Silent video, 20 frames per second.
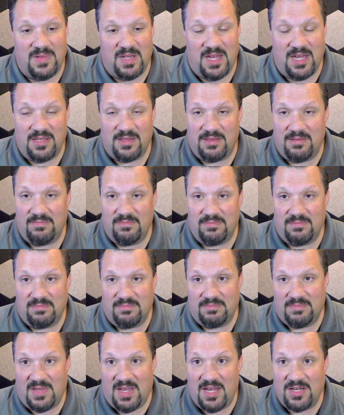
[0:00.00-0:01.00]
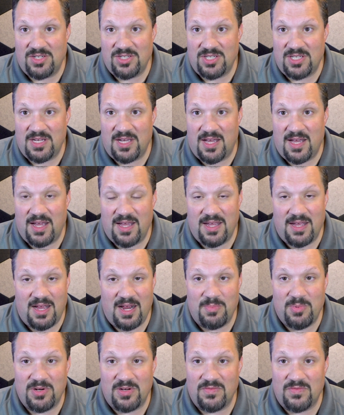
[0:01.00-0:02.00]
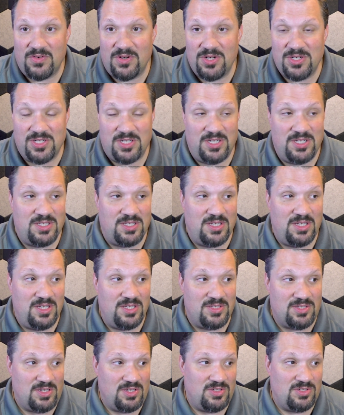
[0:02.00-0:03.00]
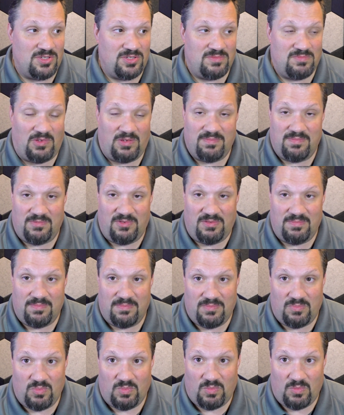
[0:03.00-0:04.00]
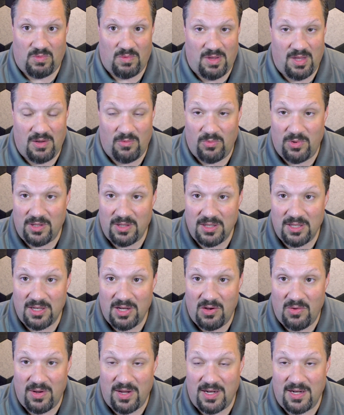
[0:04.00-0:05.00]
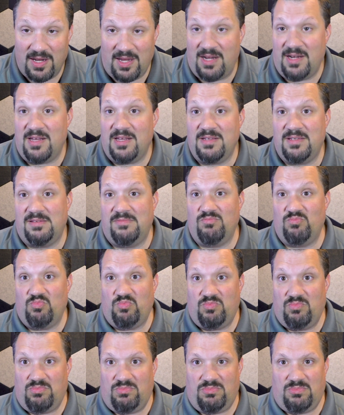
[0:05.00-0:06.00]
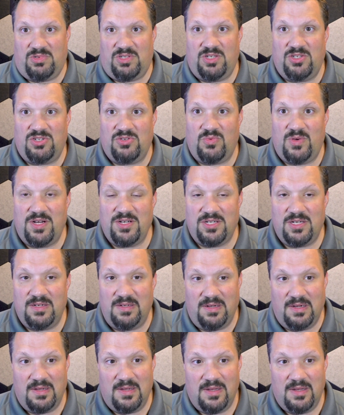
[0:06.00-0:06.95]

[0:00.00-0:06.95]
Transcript: In HCI, hyperconverged is really go in any situation.